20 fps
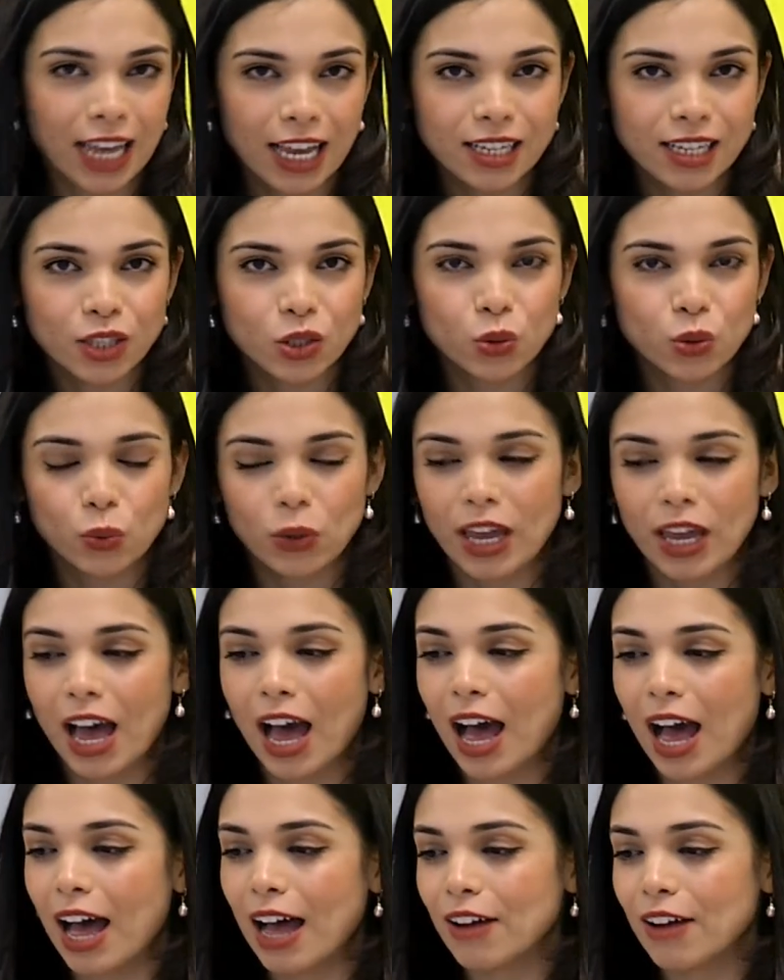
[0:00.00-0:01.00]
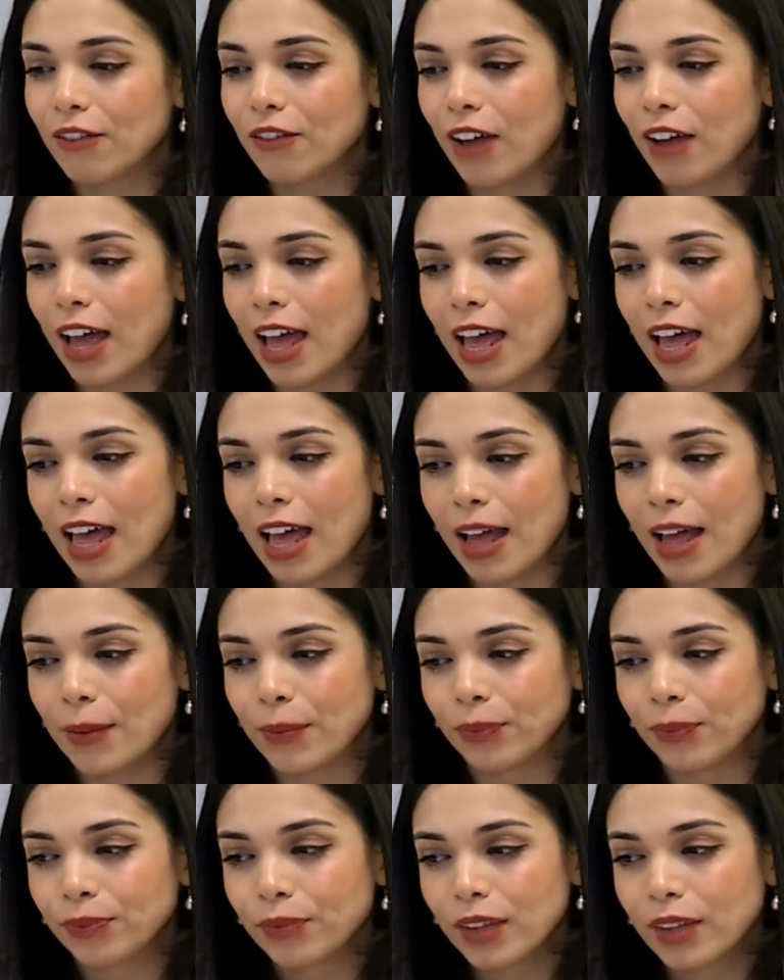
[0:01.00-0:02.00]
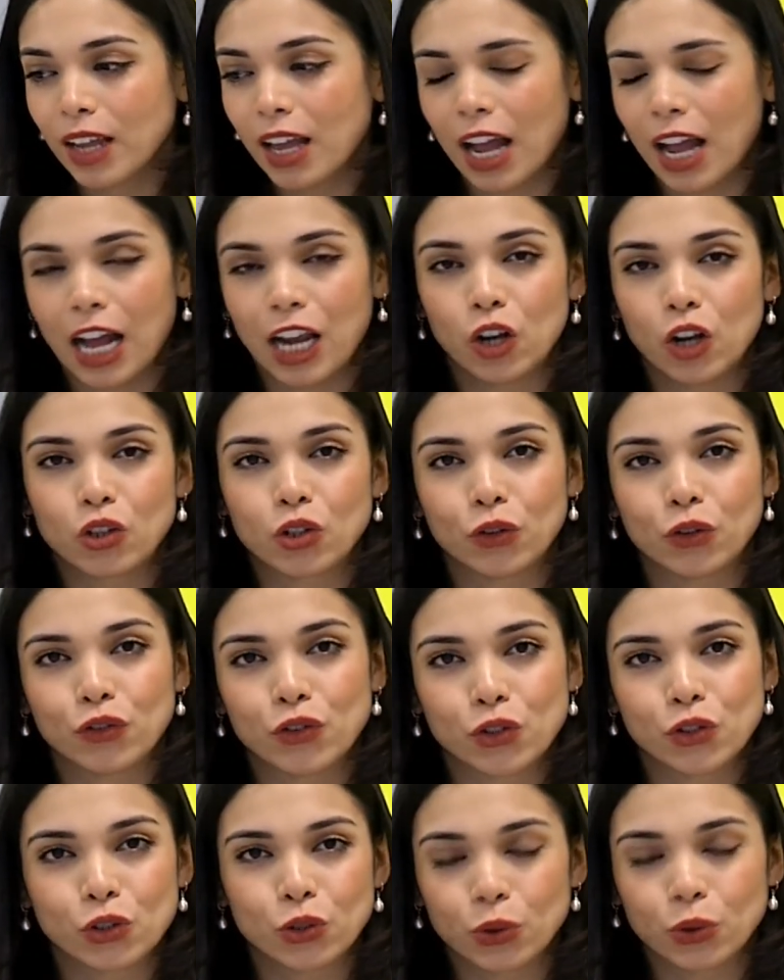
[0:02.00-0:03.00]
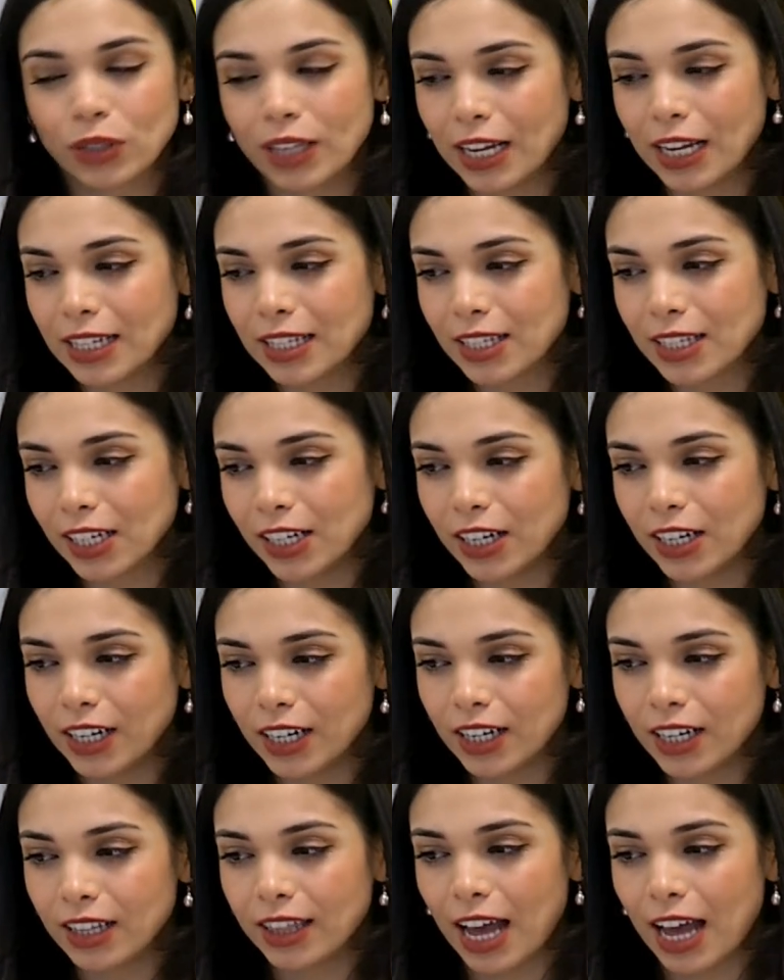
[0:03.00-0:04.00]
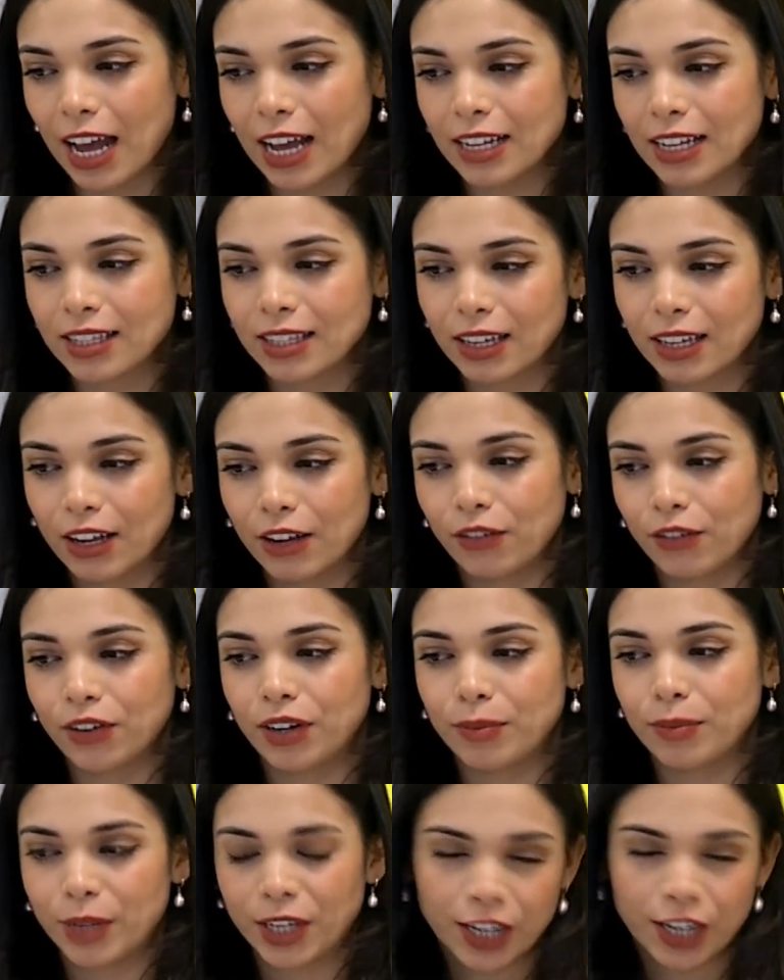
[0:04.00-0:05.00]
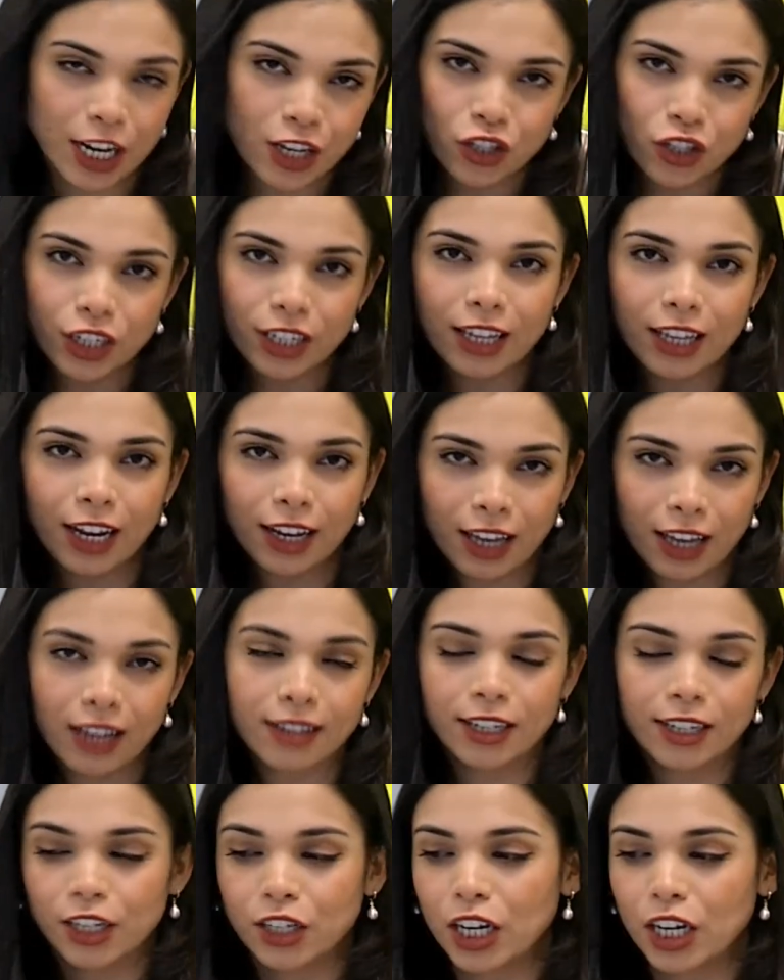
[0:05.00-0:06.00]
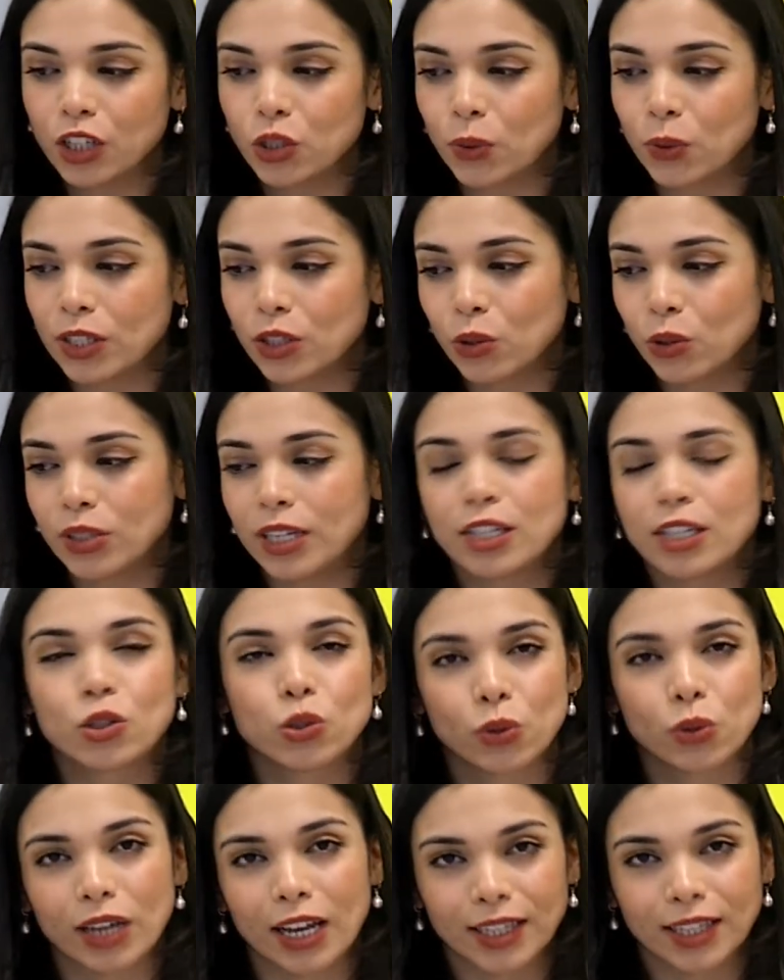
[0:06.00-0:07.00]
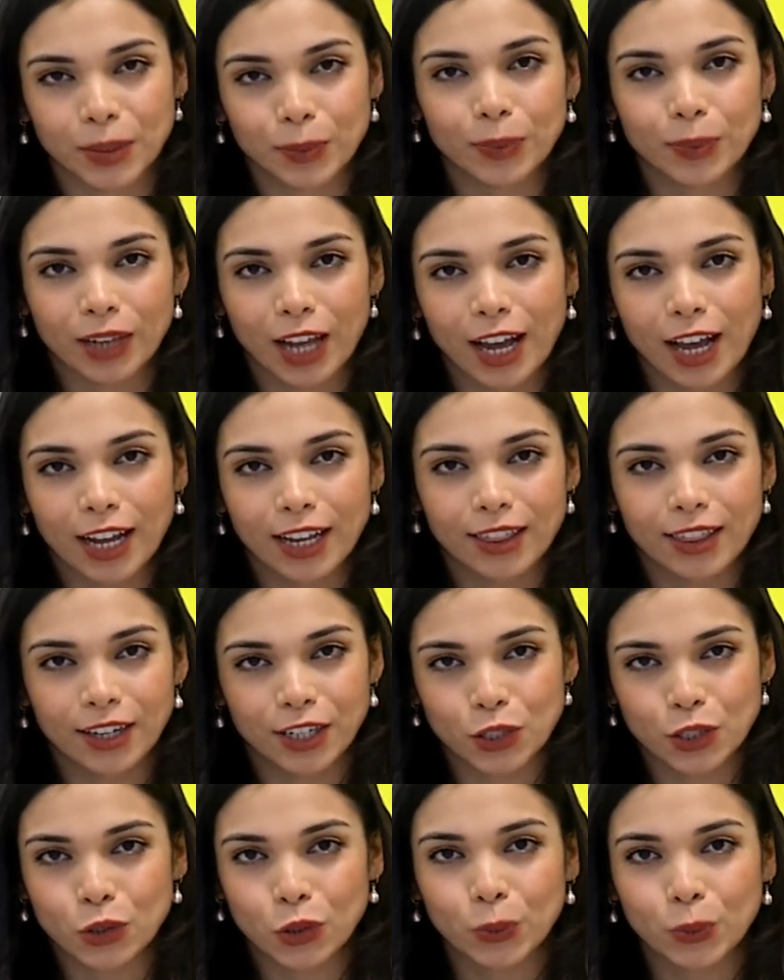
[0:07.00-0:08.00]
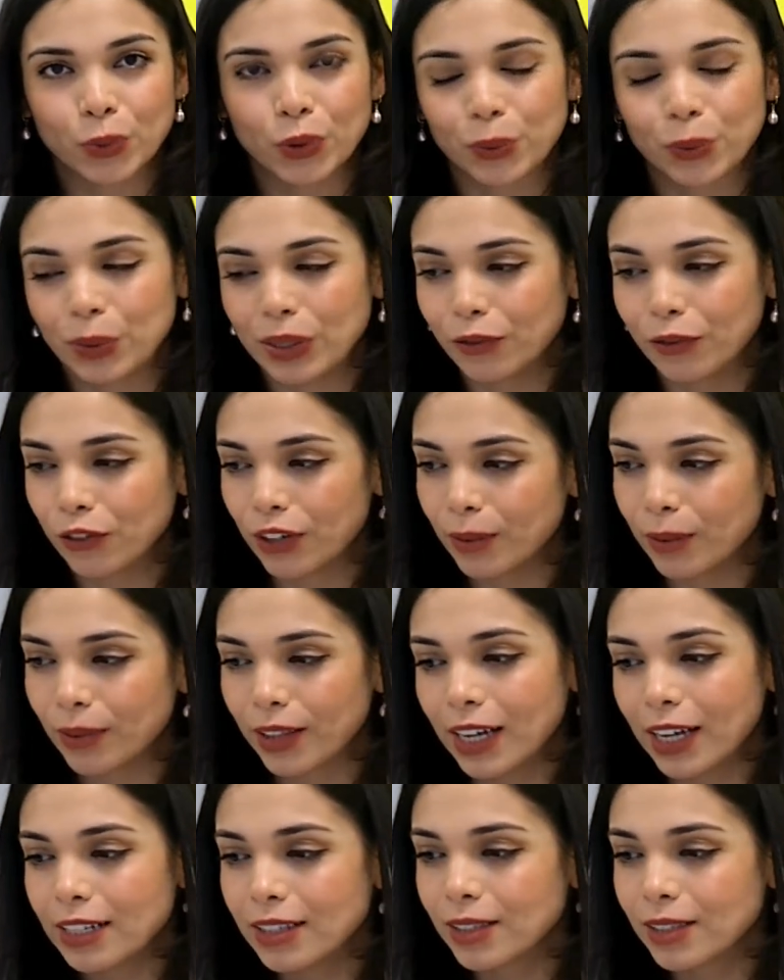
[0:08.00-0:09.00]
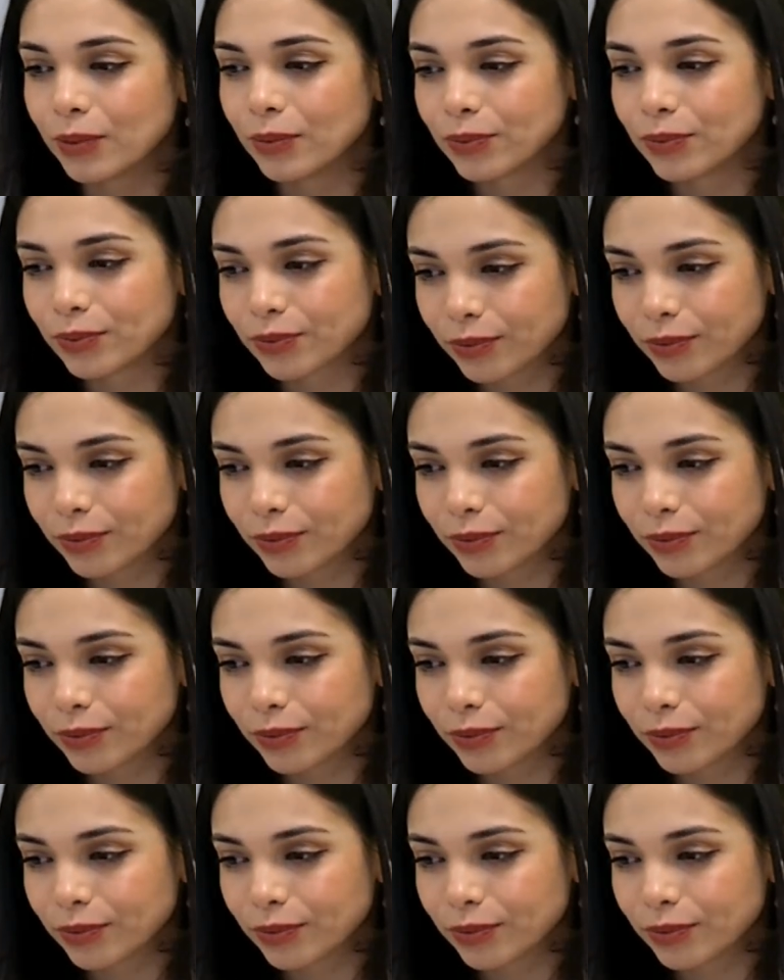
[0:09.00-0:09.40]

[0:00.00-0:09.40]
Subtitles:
Yes, we have a lot of students here that from migration and undergraduate students. You can apply, there is no problem from that.